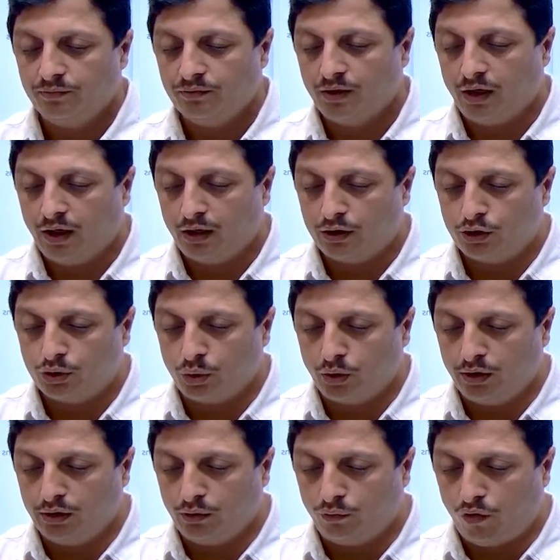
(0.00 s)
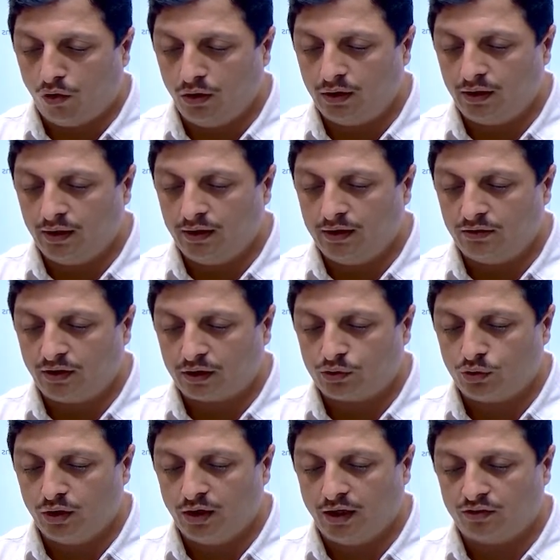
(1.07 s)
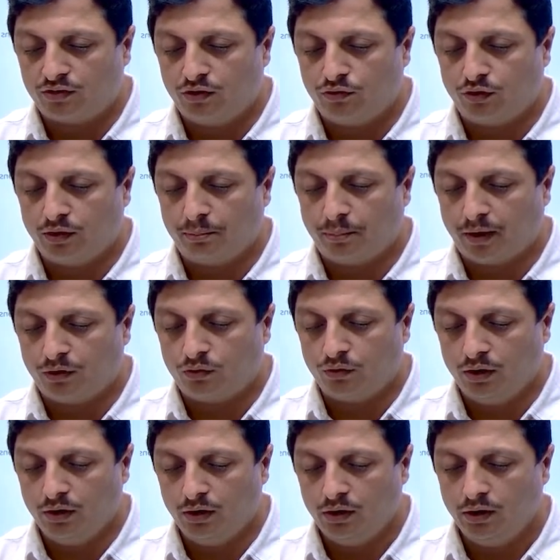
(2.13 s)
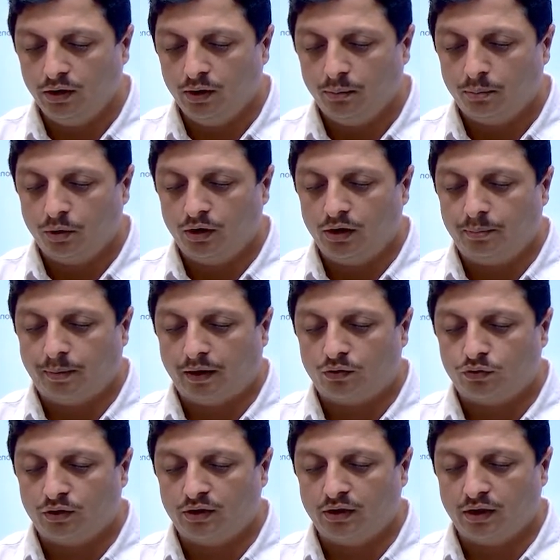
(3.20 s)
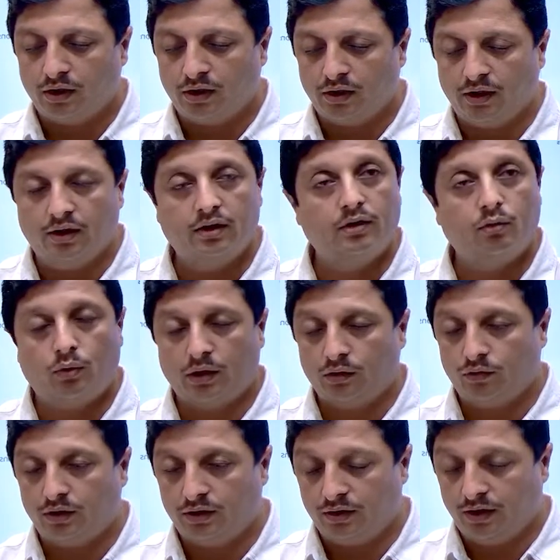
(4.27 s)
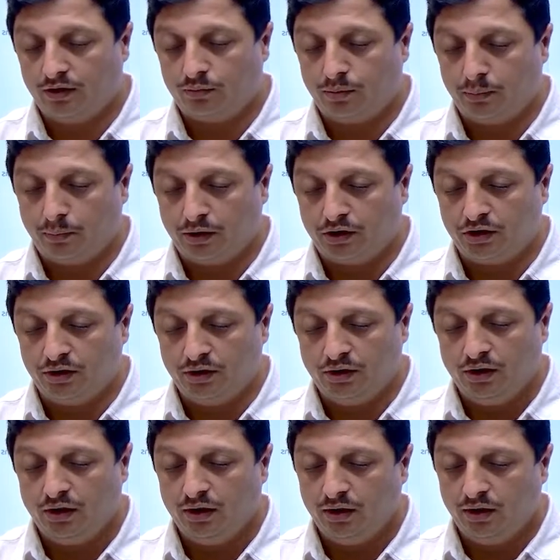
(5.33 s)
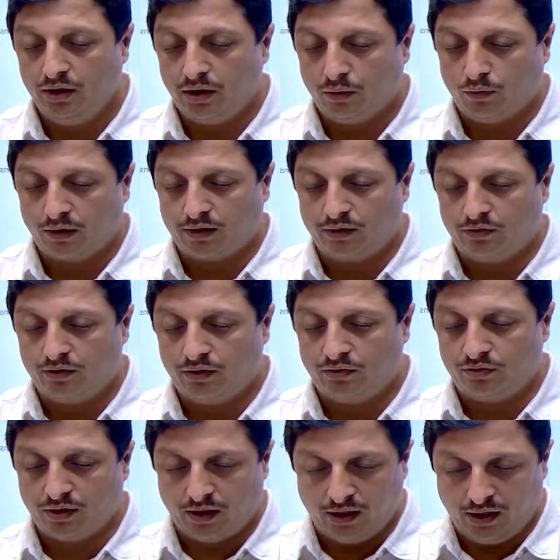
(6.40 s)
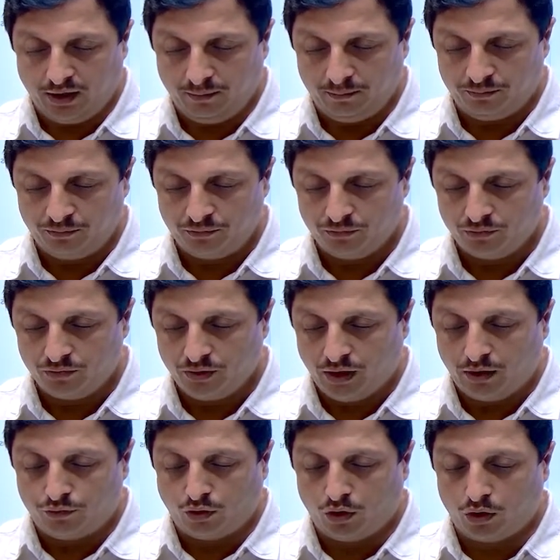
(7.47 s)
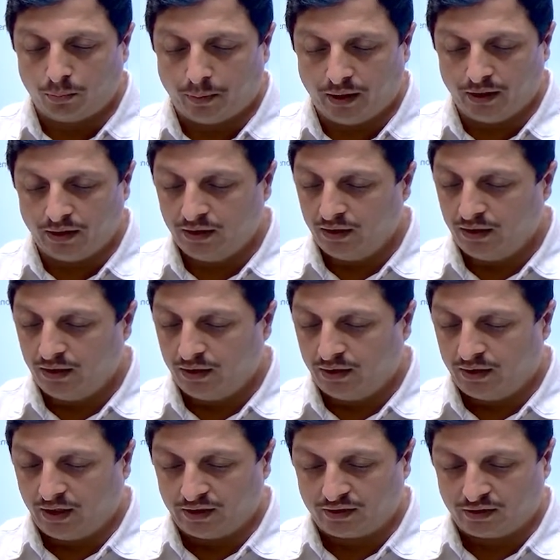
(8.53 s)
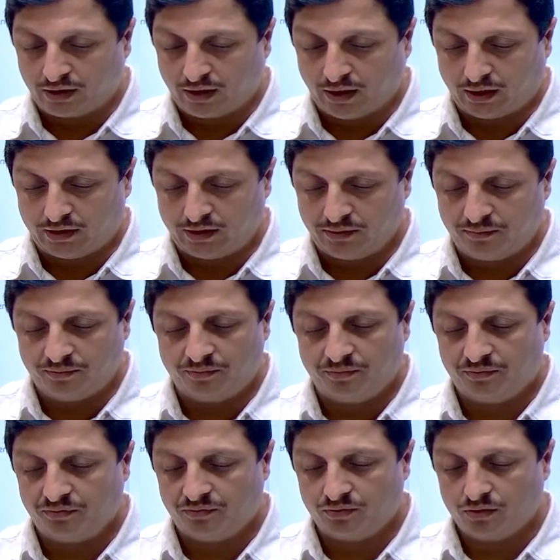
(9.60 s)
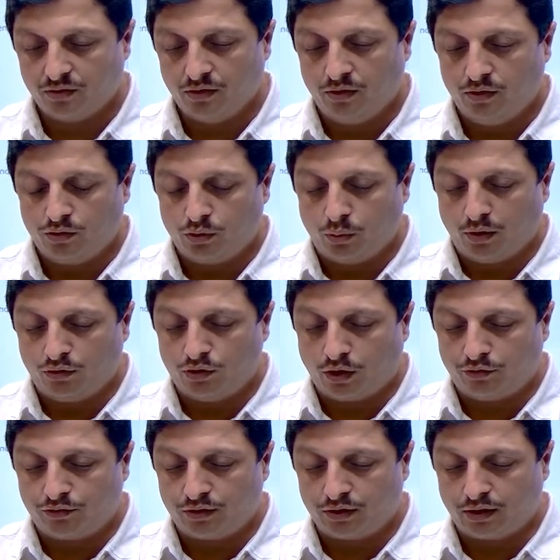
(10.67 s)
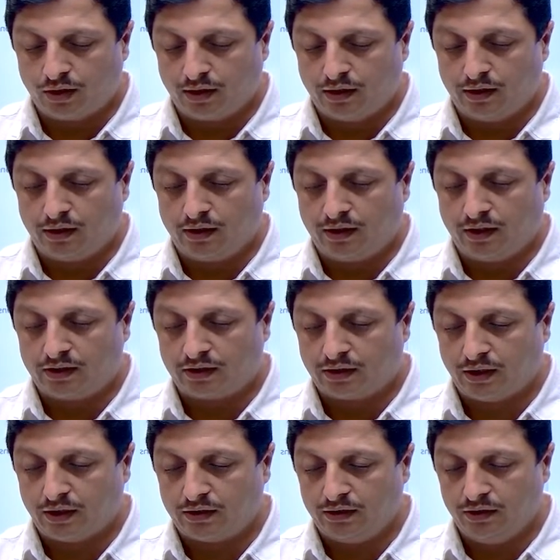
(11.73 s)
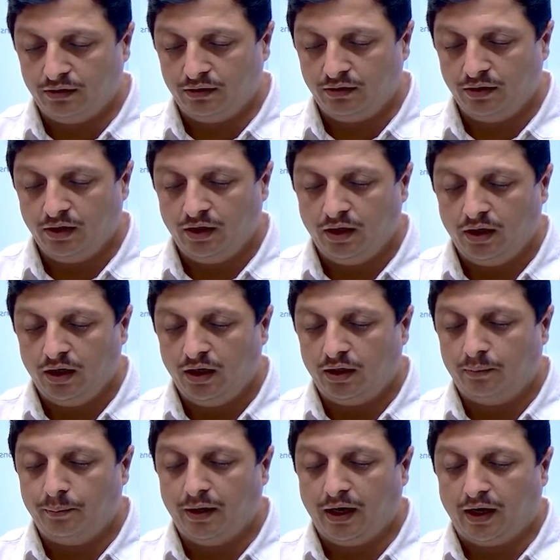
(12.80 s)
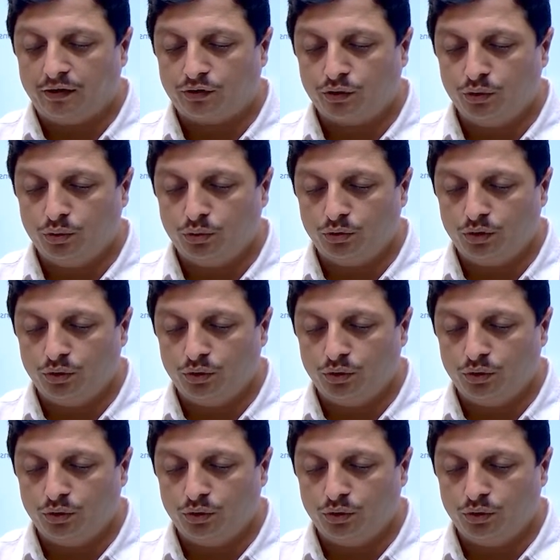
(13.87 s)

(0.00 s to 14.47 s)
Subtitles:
and store in the vault. It is actually asking for the password. Put it password here, whatever has been mentioned. In our case it's A, and followed by test the connection. So once after clicking the test connection, it may ask you